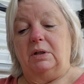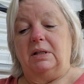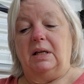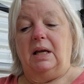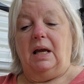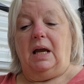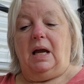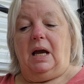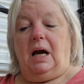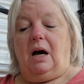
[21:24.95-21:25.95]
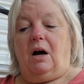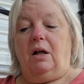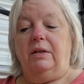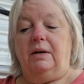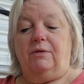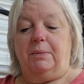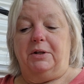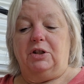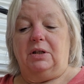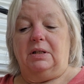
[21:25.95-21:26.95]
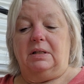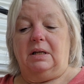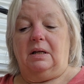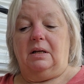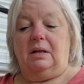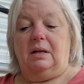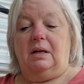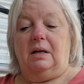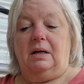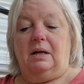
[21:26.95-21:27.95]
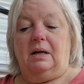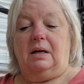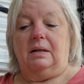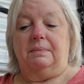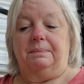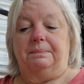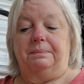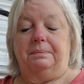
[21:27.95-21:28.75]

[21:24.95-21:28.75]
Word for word: It's all the information is in. Um,